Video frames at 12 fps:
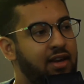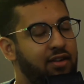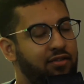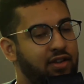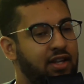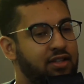
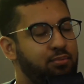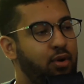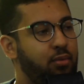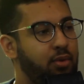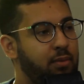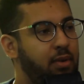And I think that's
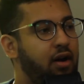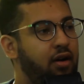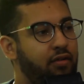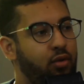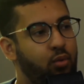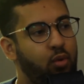probably
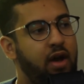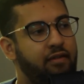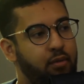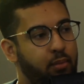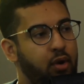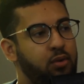part of
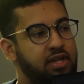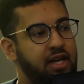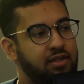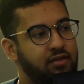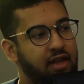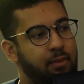whatever
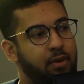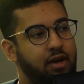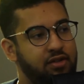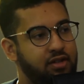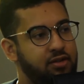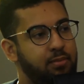process of that
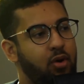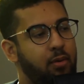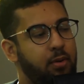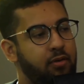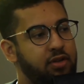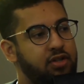person is built
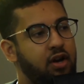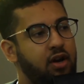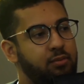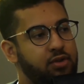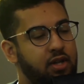up over time.